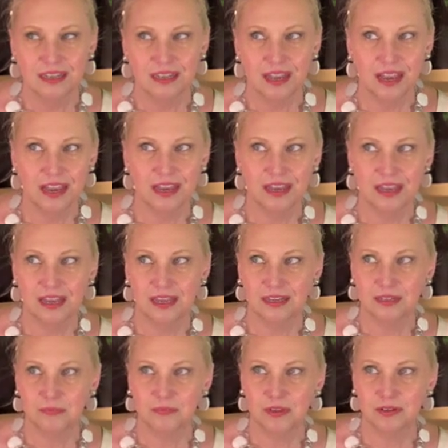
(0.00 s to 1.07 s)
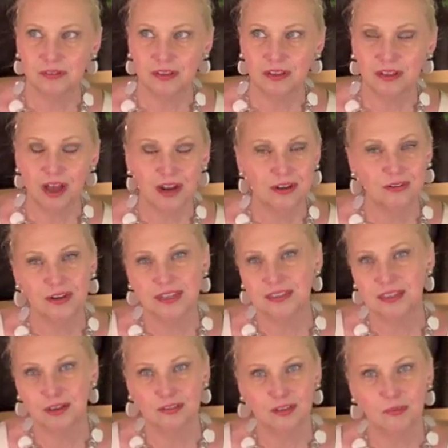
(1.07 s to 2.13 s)
And there's a lot of great
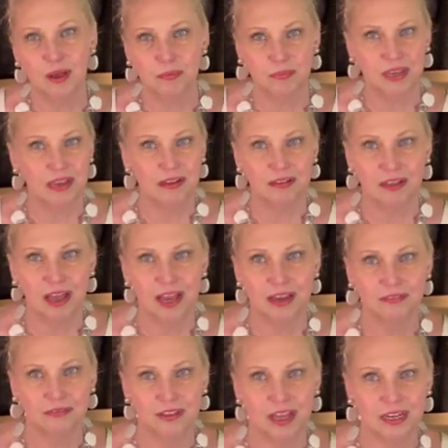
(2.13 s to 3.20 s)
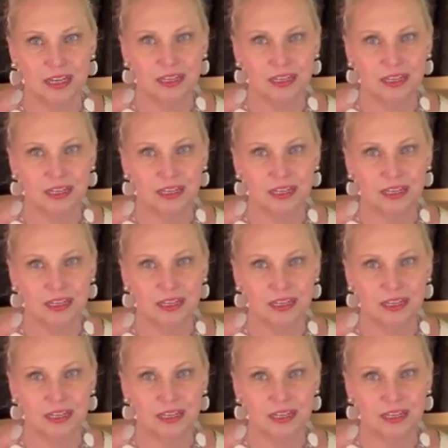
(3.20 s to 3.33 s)
things about being alive that